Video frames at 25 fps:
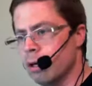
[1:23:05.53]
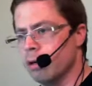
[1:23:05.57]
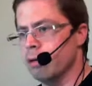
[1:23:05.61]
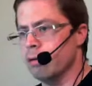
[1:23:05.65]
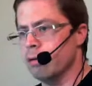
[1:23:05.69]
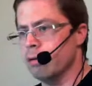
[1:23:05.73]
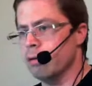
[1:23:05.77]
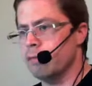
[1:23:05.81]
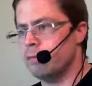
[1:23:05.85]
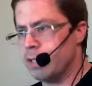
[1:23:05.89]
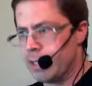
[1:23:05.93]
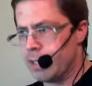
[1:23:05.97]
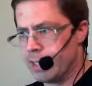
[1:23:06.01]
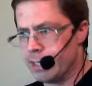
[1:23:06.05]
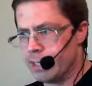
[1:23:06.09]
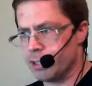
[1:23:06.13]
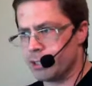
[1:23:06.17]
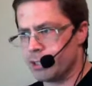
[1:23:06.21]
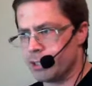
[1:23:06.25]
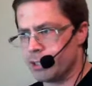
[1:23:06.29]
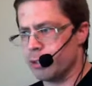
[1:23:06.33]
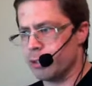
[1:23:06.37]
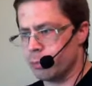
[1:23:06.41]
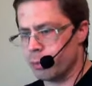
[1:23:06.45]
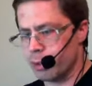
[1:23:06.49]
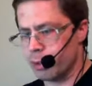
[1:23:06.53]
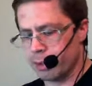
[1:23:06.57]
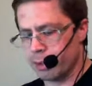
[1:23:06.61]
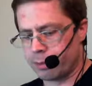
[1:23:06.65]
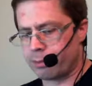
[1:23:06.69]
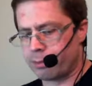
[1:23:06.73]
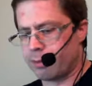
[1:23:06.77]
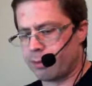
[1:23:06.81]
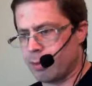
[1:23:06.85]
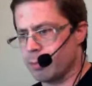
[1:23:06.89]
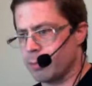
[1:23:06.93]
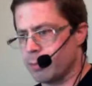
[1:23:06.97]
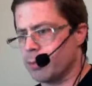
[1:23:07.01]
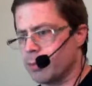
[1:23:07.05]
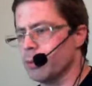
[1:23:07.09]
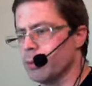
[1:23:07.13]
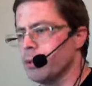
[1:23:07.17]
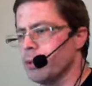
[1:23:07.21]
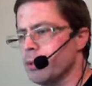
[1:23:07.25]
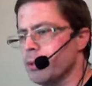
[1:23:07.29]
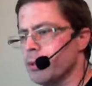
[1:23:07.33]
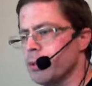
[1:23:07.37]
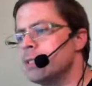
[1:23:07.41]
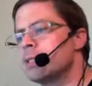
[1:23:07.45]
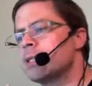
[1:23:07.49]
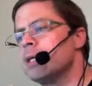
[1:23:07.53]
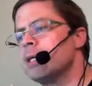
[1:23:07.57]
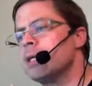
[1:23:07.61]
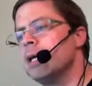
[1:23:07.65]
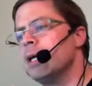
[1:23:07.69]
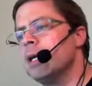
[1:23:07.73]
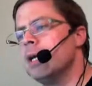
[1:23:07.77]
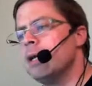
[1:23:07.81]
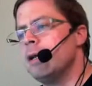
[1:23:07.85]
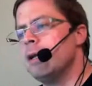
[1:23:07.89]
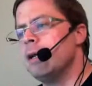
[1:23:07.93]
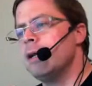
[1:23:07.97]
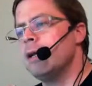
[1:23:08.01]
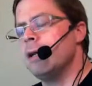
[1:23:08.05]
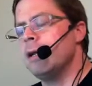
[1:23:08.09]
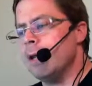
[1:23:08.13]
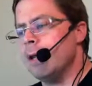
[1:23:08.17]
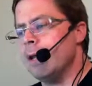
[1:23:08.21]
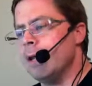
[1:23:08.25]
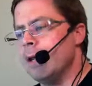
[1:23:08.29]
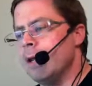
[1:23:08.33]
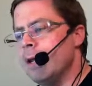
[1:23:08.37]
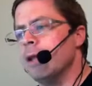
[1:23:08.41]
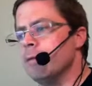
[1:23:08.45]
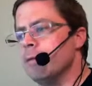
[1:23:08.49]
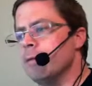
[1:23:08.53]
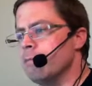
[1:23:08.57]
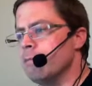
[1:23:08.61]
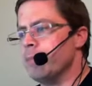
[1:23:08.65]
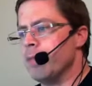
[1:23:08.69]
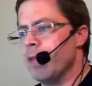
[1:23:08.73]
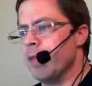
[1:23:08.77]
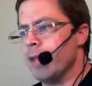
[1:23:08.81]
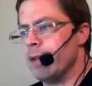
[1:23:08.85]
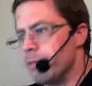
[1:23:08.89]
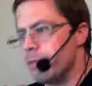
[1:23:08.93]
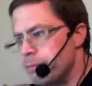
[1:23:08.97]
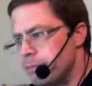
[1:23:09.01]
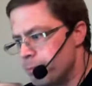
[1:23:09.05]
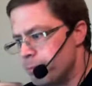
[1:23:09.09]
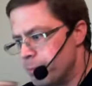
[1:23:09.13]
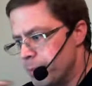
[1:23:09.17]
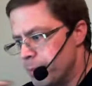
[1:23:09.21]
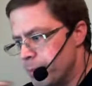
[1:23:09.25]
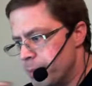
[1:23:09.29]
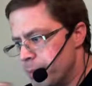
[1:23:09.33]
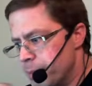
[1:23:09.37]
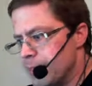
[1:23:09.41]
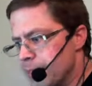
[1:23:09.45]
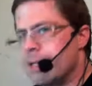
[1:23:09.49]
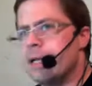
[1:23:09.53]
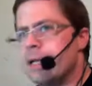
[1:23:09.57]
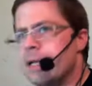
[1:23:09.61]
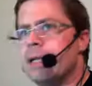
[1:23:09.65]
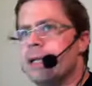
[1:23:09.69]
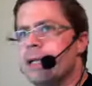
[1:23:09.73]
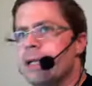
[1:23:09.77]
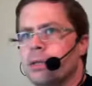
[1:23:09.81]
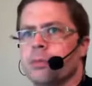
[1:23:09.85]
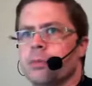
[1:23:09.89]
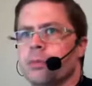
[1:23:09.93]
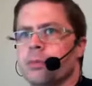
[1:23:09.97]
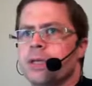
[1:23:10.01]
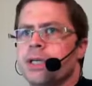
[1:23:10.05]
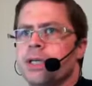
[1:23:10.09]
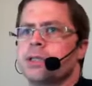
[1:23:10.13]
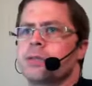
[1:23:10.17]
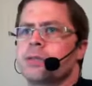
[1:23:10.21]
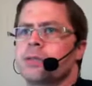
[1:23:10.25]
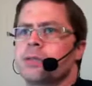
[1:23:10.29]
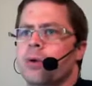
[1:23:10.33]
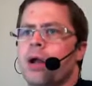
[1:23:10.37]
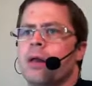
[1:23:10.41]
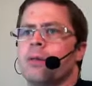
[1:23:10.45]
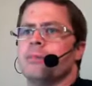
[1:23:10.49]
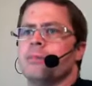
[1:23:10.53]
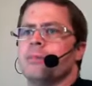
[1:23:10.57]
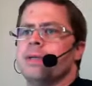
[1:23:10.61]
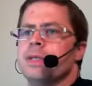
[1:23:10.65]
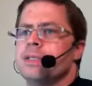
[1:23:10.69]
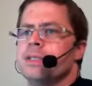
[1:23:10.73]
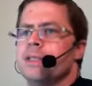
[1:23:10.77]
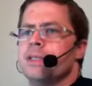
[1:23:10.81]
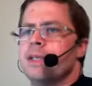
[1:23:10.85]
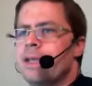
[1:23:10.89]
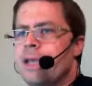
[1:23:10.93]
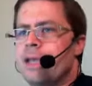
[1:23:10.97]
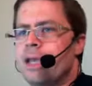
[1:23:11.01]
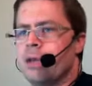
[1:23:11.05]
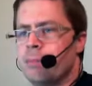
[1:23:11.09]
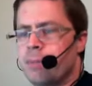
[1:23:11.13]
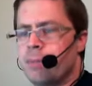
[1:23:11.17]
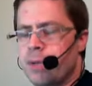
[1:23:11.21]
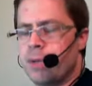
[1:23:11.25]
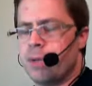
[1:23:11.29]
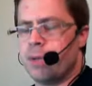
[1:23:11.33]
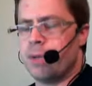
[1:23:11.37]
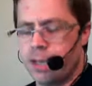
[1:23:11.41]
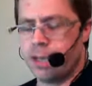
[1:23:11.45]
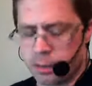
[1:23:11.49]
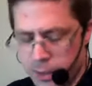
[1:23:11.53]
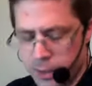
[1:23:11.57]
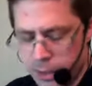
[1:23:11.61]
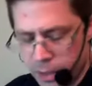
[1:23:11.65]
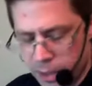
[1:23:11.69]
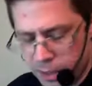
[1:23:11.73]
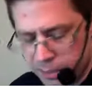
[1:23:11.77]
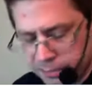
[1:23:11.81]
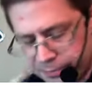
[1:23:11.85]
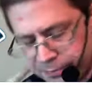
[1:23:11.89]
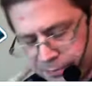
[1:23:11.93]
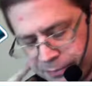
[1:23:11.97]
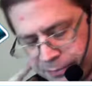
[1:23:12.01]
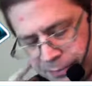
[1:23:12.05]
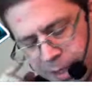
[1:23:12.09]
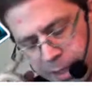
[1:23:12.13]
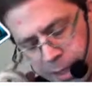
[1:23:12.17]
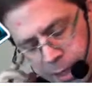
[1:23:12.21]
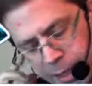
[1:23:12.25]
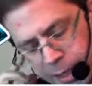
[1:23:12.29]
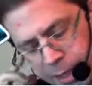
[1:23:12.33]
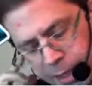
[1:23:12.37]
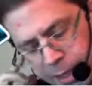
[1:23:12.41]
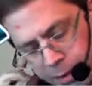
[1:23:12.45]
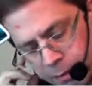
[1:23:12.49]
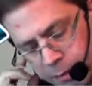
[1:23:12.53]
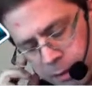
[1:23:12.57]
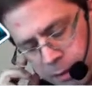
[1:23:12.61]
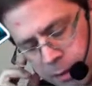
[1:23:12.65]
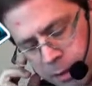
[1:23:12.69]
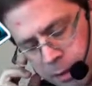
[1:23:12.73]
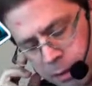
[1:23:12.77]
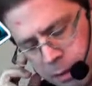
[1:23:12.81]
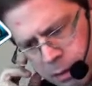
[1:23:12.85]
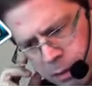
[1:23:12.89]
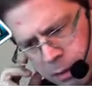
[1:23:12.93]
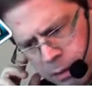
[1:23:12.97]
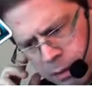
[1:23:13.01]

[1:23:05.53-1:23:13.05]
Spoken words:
of the issue with employees. And they've been saying their biggest problem is they can't pay them enough. And